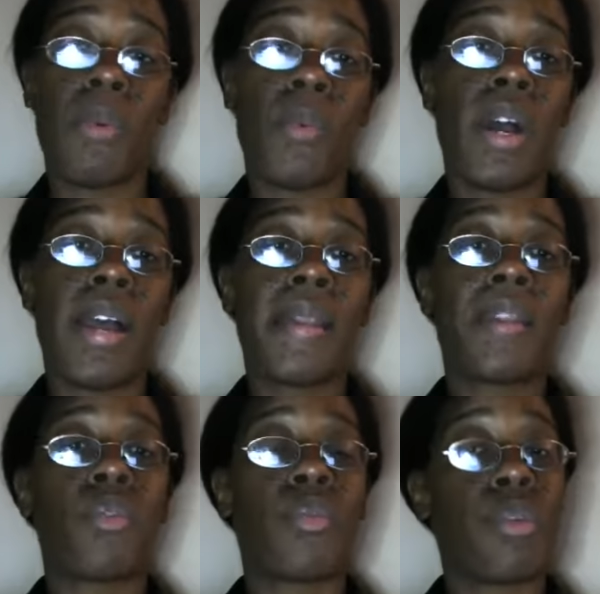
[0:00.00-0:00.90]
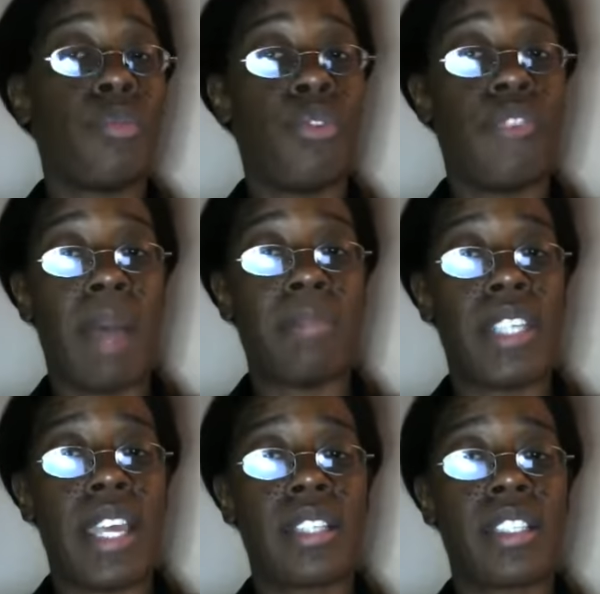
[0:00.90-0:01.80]
one, remove
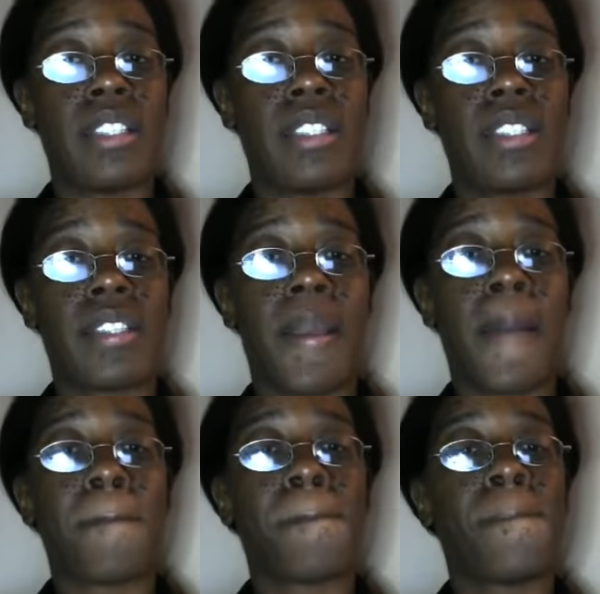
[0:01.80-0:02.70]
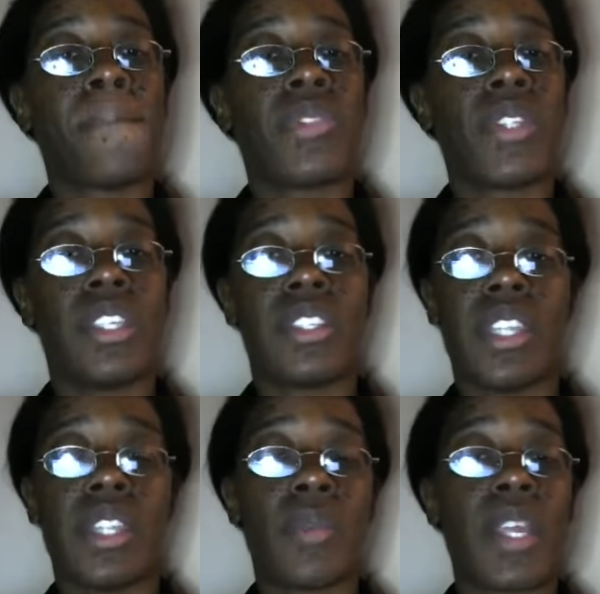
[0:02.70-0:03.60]
objections to
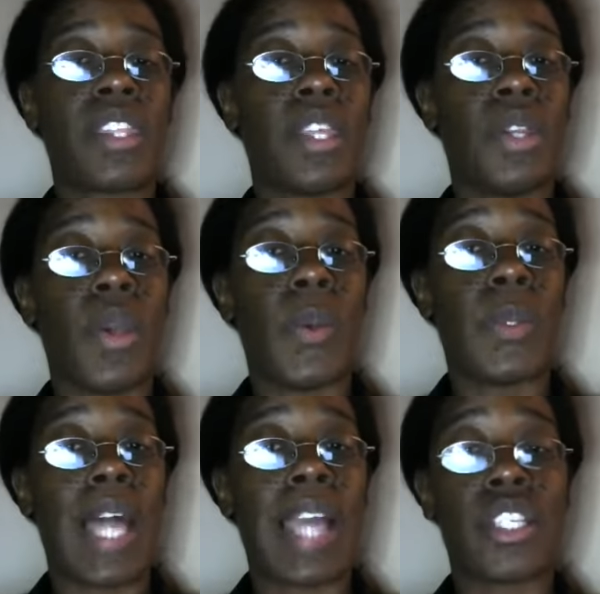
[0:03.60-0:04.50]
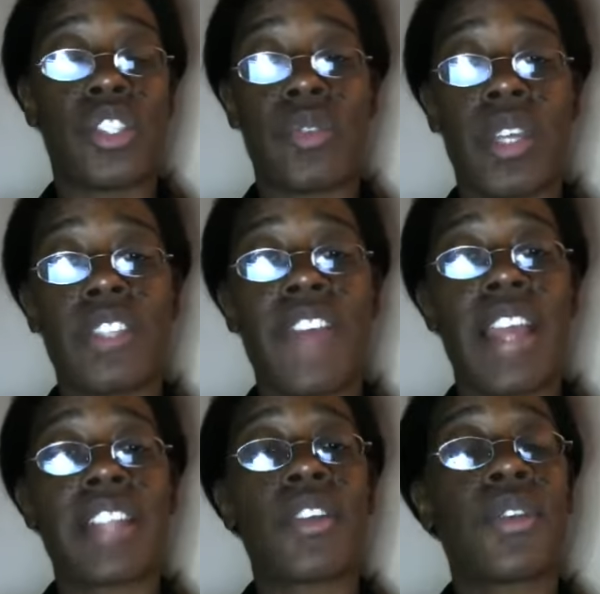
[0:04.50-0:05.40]
accelerate the know like, and trust
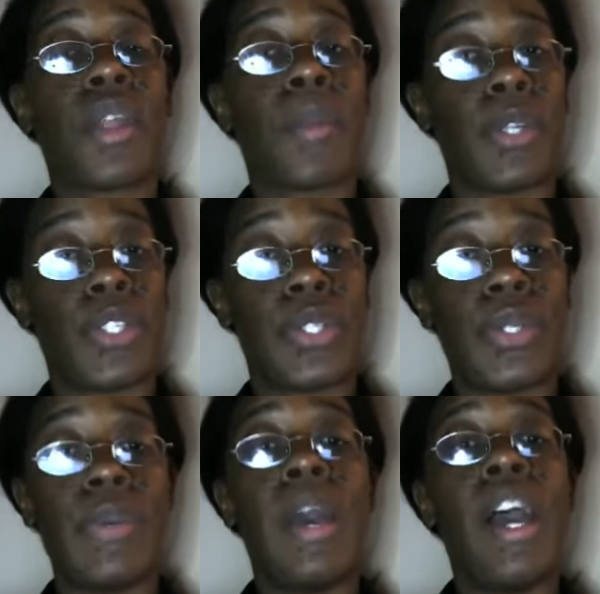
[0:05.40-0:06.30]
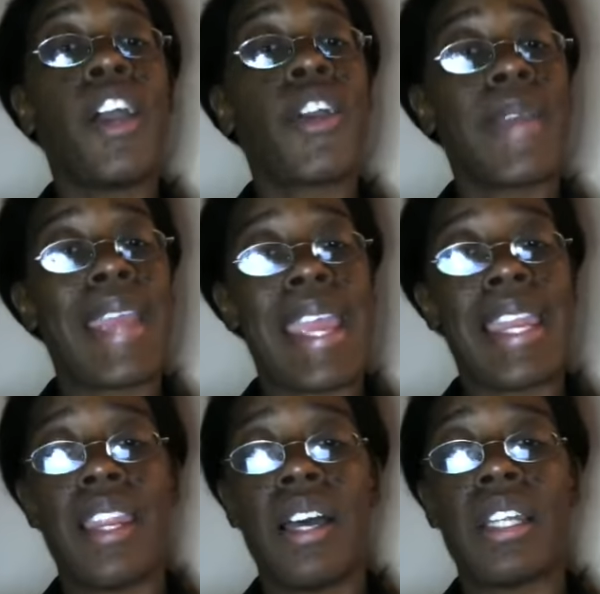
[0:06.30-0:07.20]
factor. Number two, create
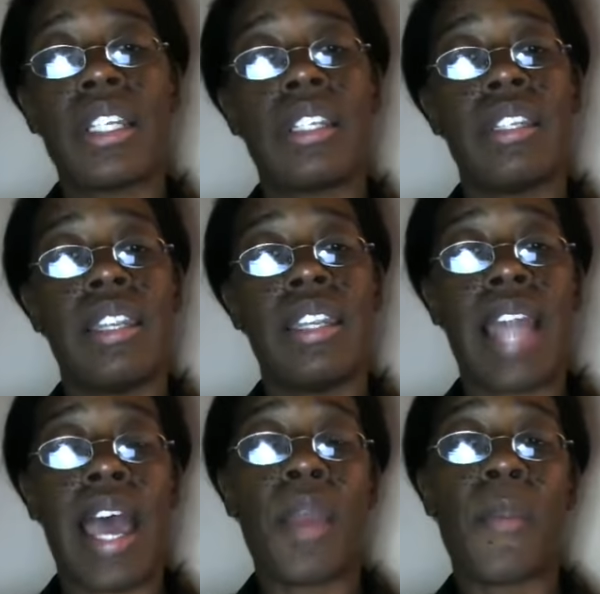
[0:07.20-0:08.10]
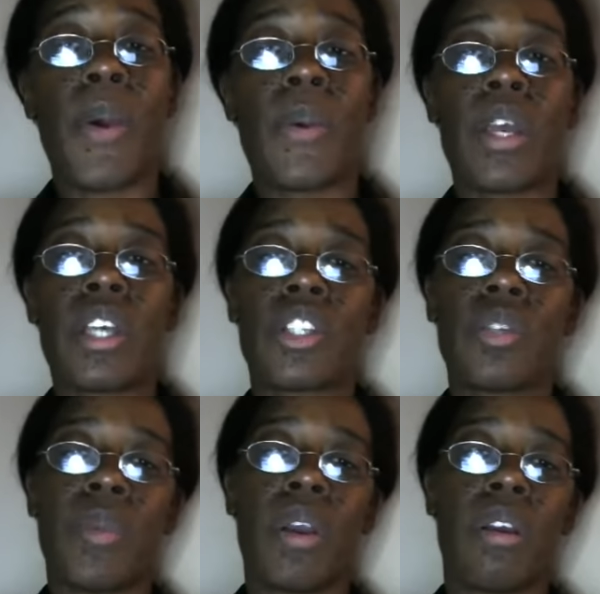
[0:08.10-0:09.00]
an undeniable
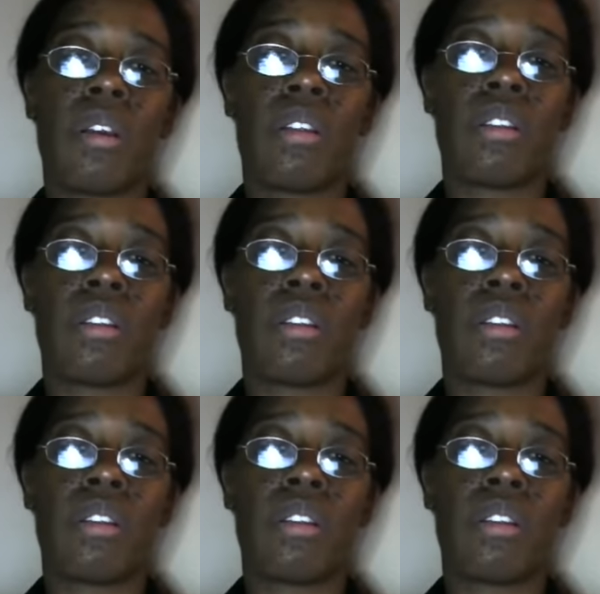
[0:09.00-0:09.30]
customer